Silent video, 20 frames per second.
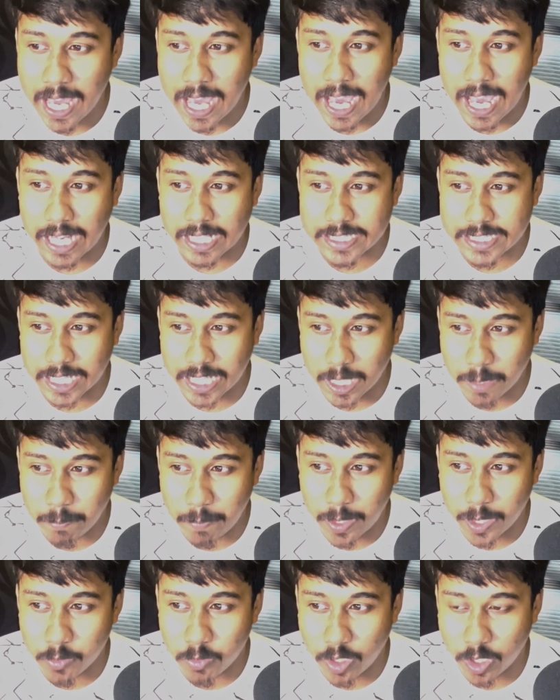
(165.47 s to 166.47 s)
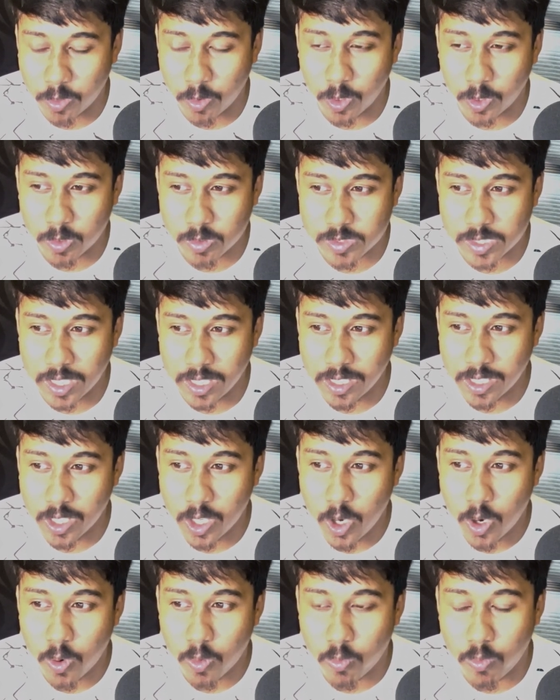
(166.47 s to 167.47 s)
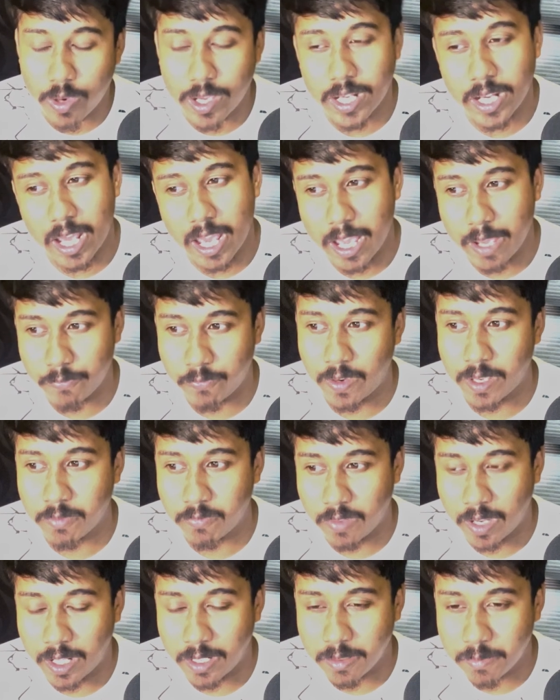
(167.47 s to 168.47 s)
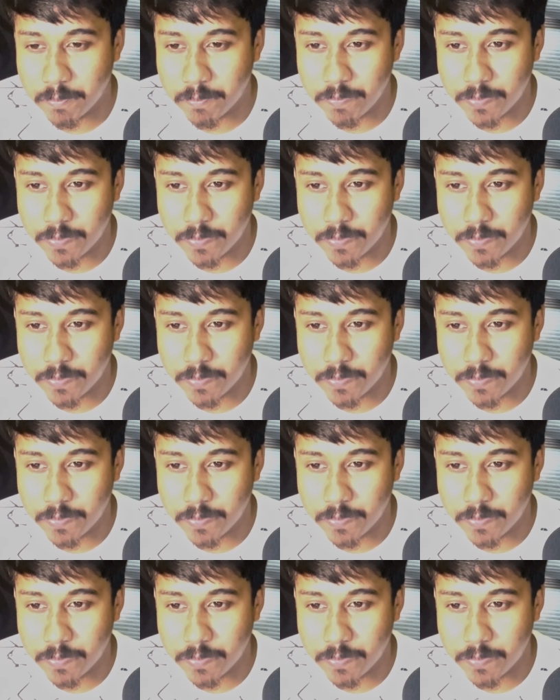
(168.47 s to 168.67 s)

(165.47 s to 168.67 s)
and second part we are going to see queen a5 line.